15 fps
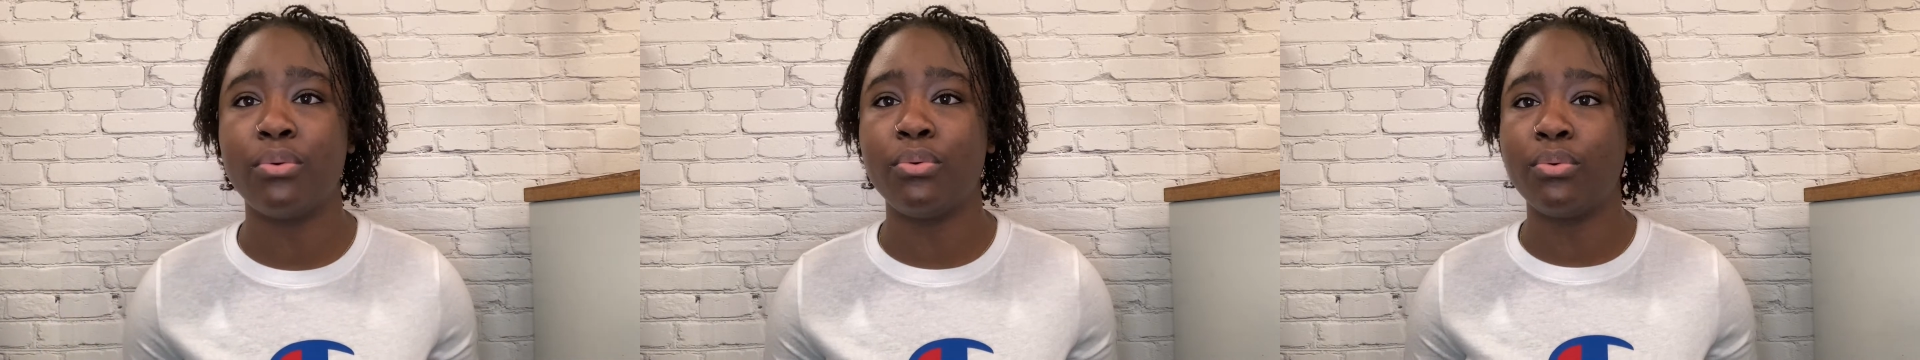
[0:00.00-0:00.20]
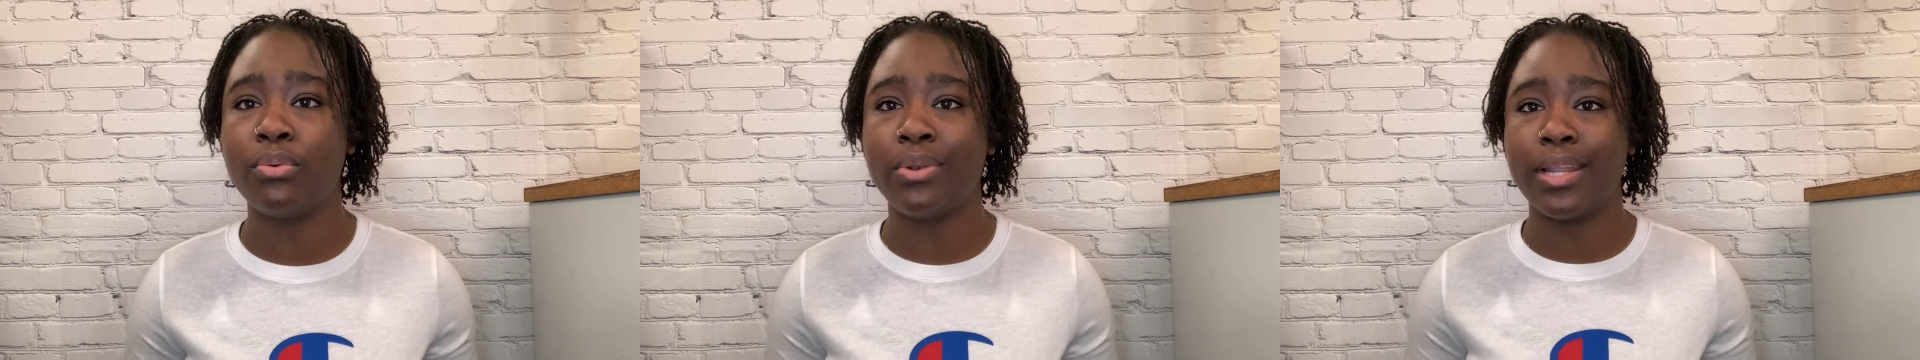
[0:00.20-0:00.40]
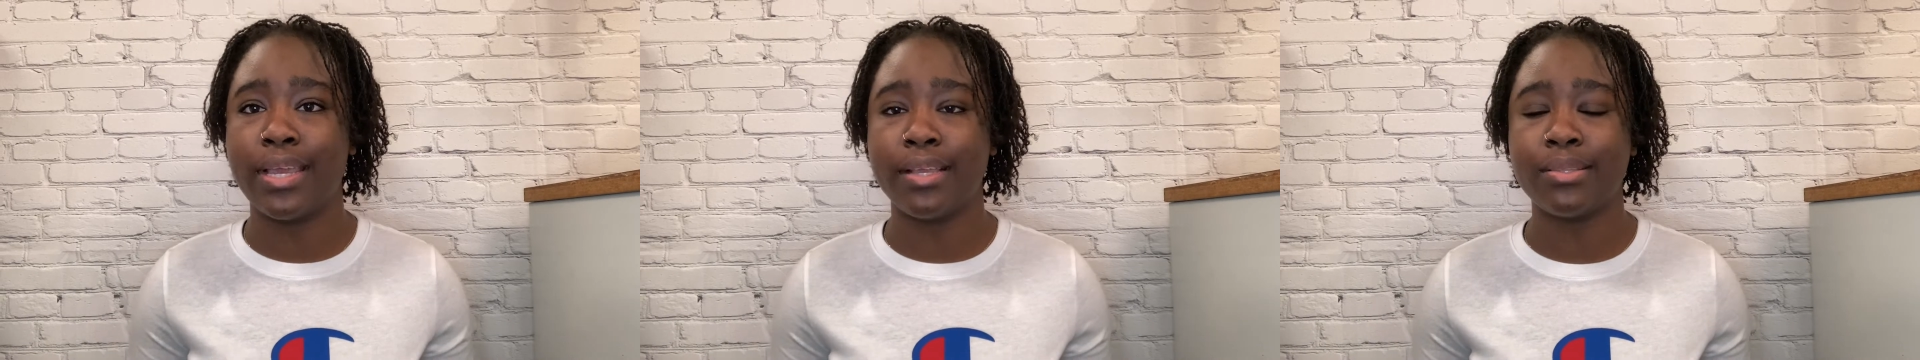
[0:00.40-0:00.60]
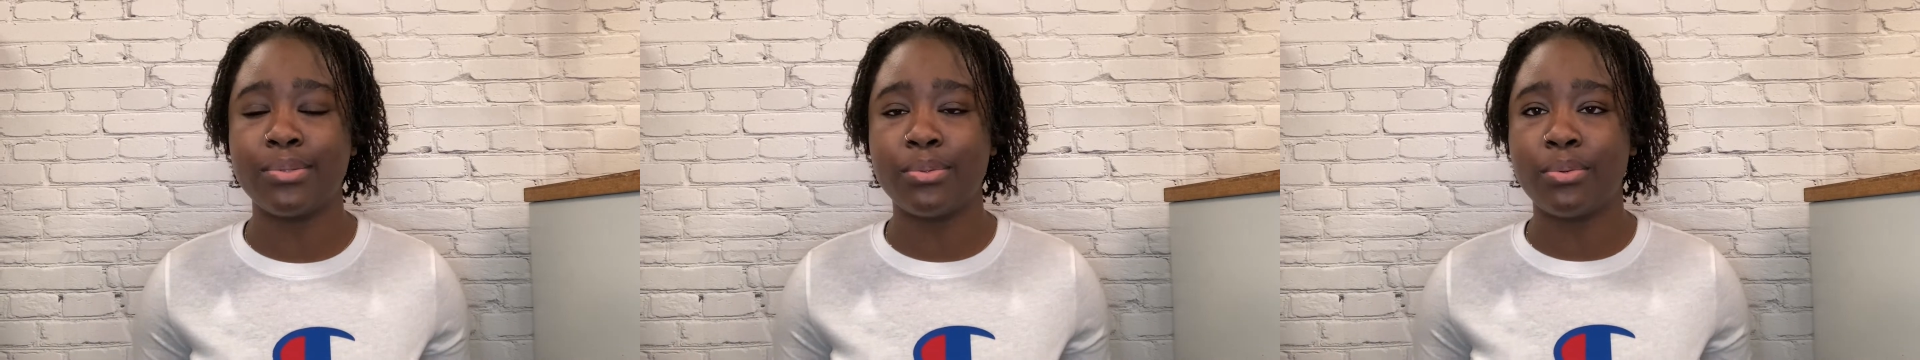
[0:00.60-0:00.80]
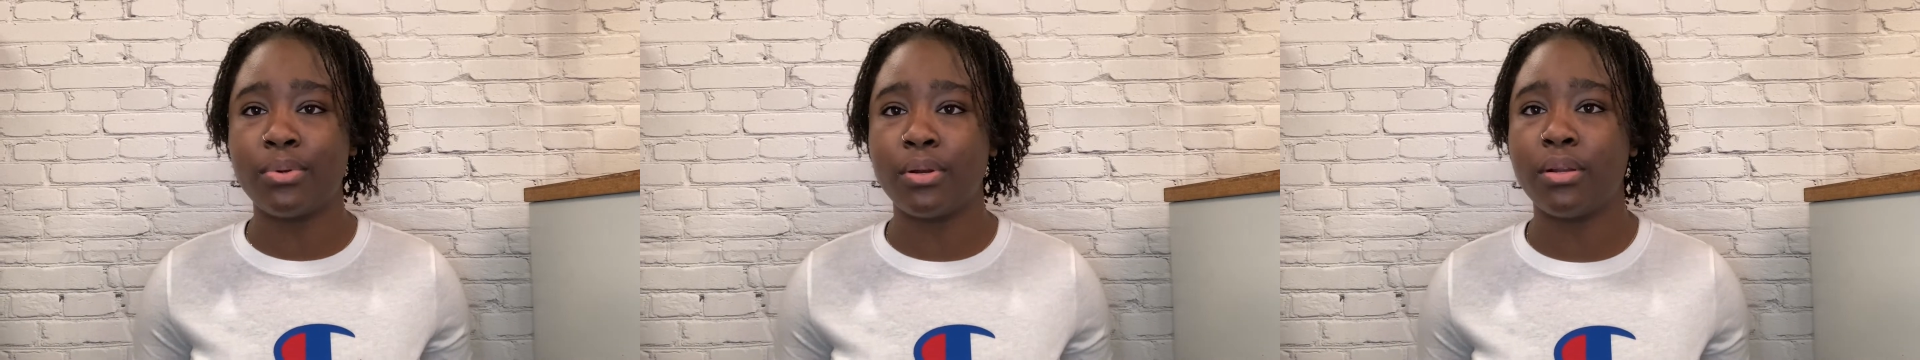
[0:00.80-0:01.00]
who like
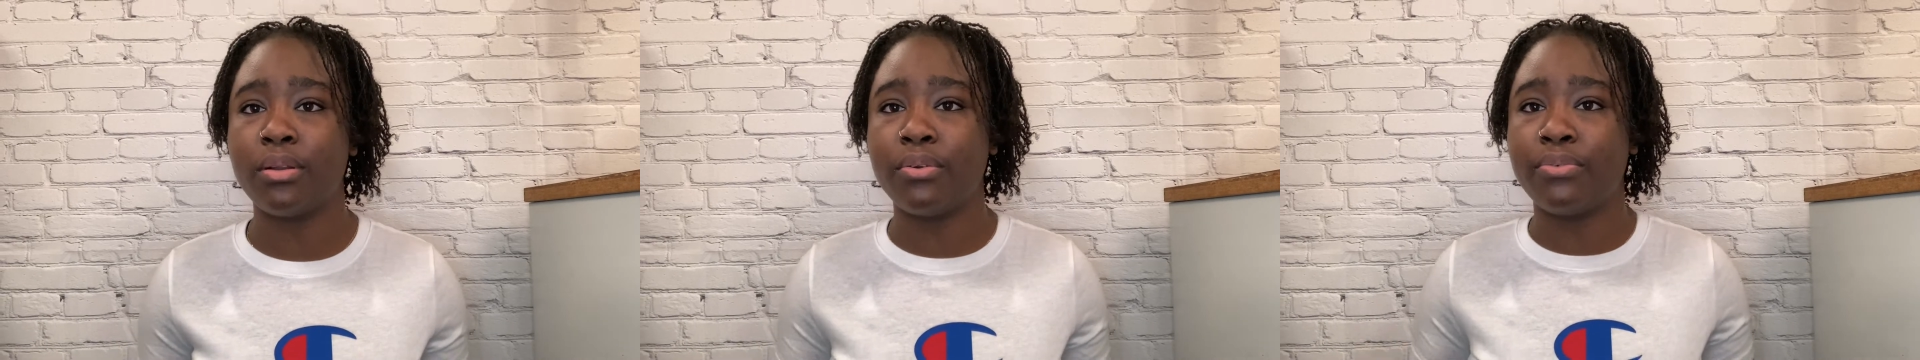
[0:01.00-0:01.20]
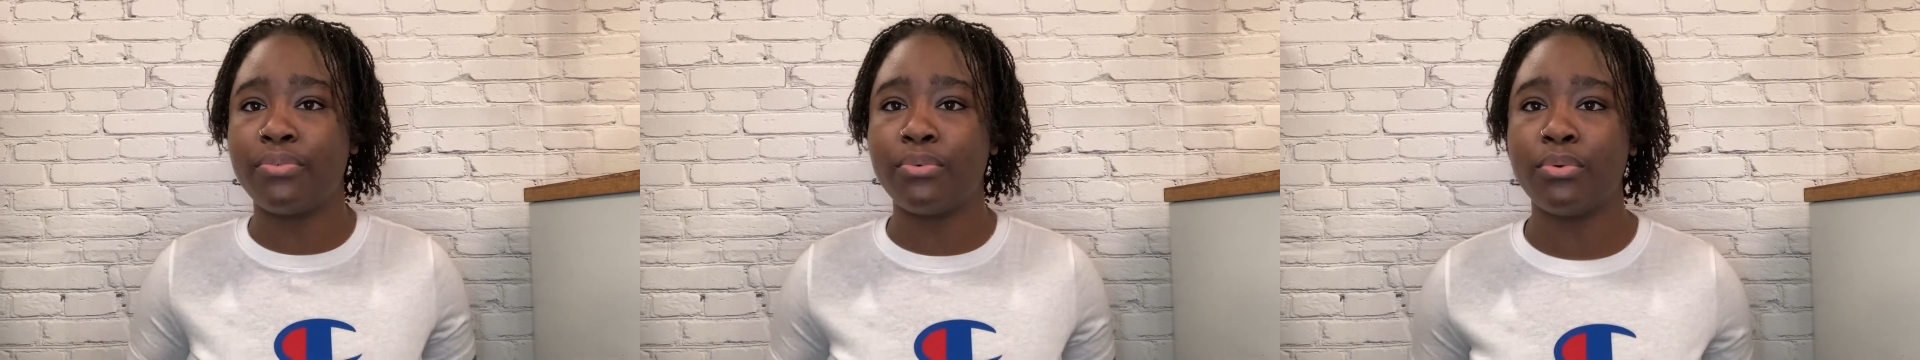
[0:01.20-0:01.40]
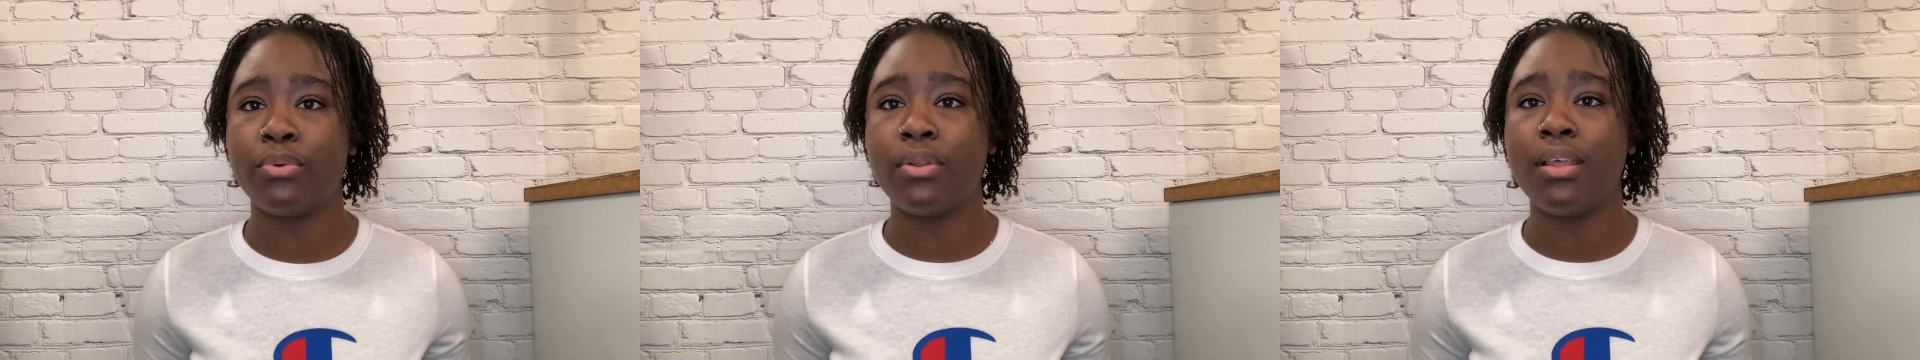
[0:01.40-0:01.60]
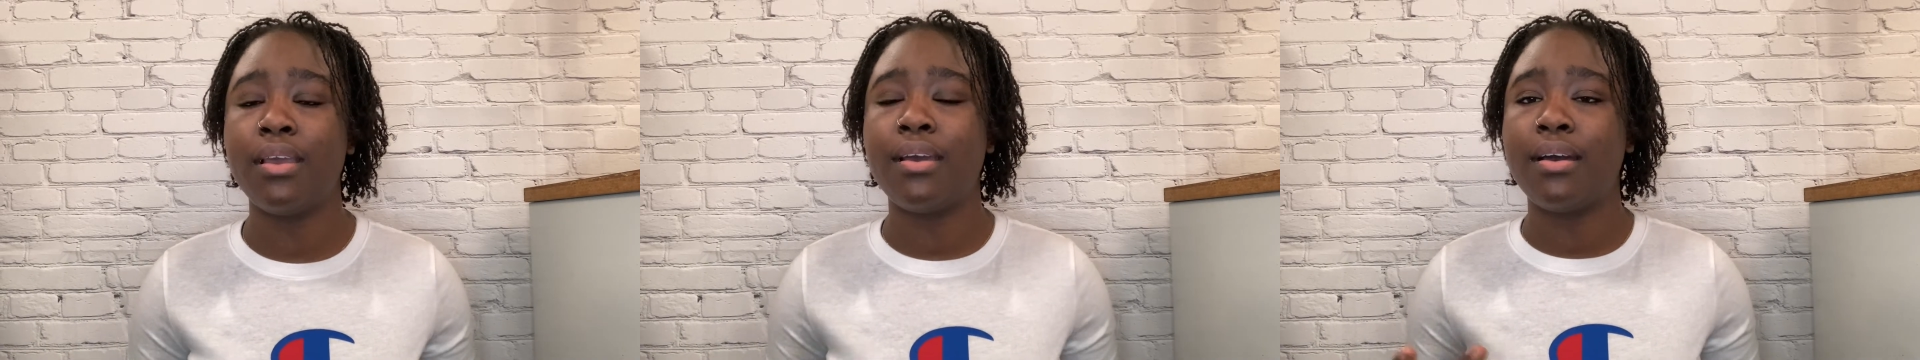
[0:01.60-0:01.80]
to order food